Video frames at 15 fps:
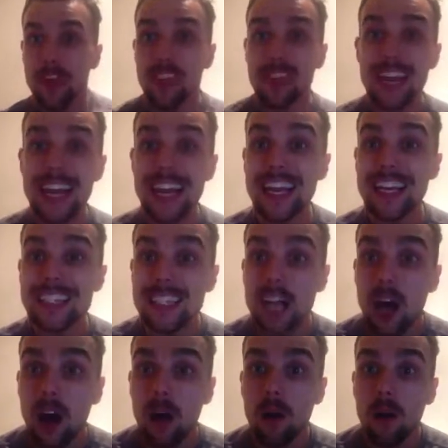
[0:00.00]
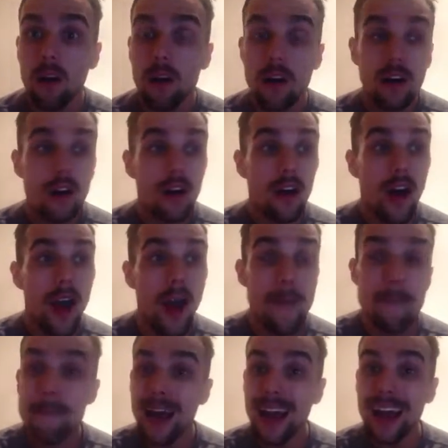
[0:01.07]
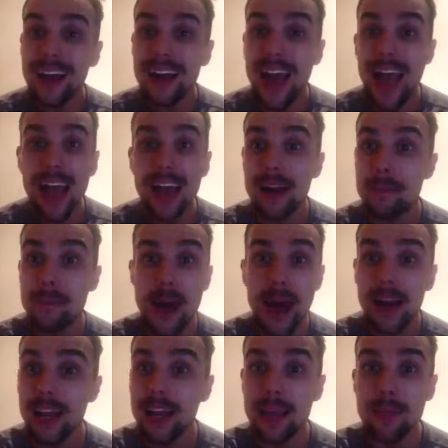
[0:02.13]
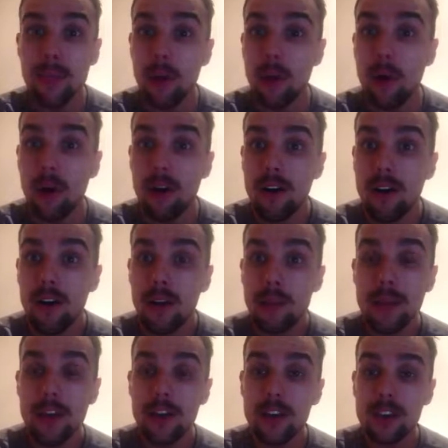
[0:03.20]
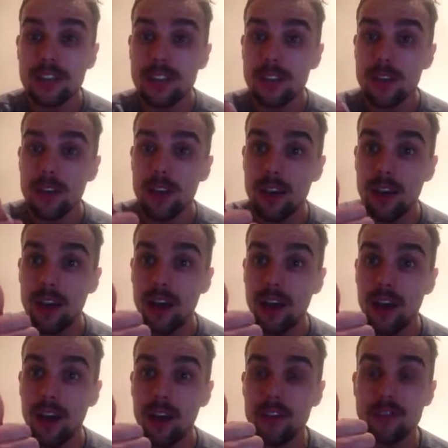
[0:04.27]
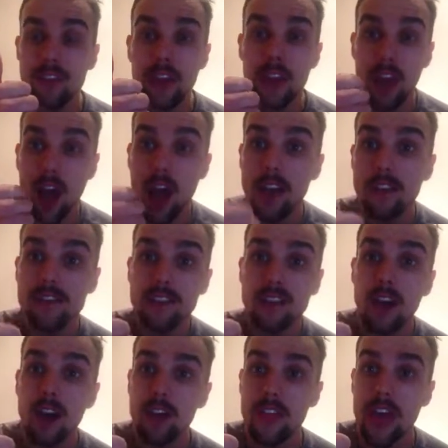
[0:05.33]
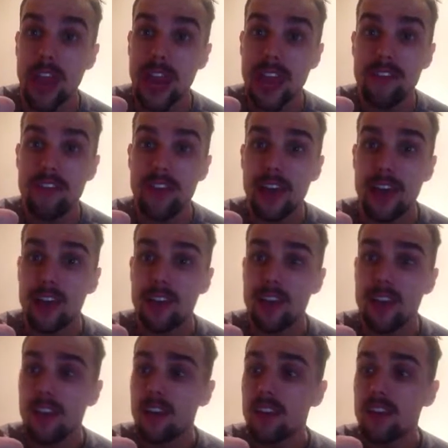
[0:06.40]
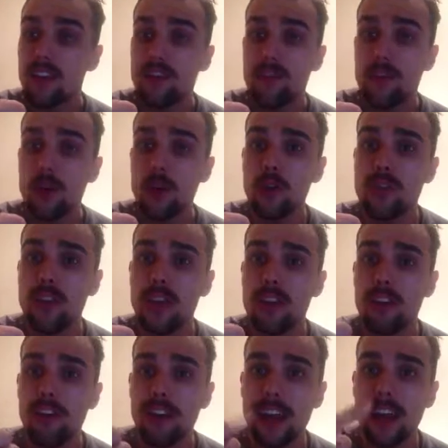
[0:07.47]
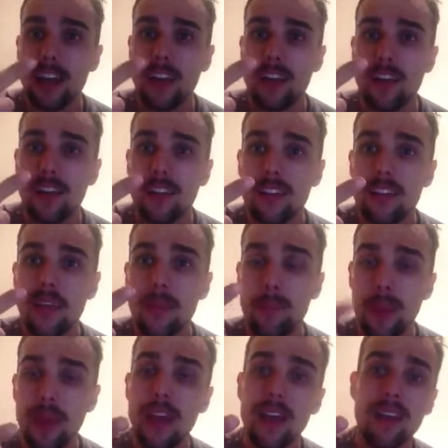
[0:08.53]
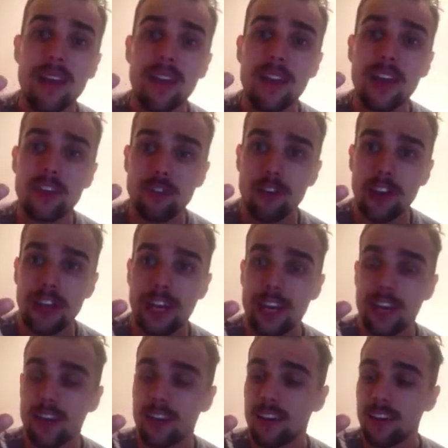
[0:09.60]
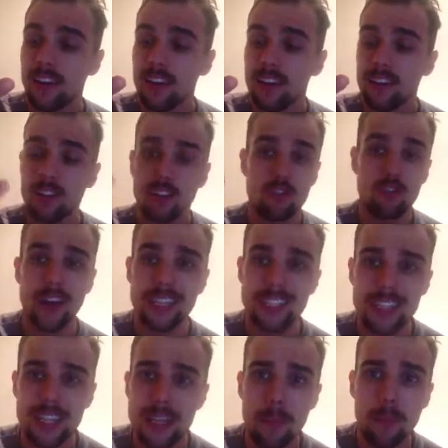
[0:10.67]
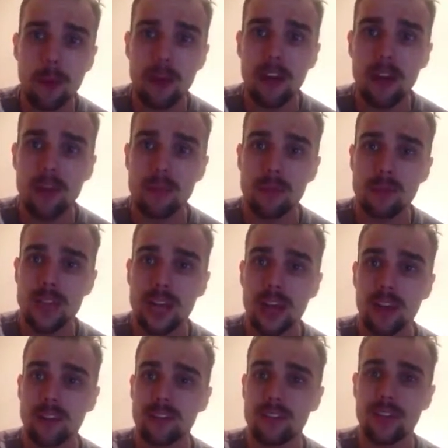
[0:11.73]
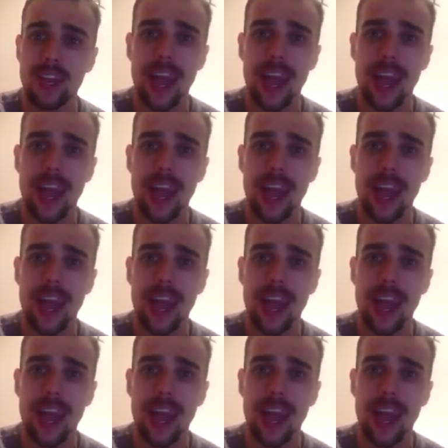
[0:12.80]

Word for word: Thing is though, a man ain't a man anymore because of the lifestyle they're living, the food that they're eating, the beer that they're drinking, the stress that they're putting on themselves, the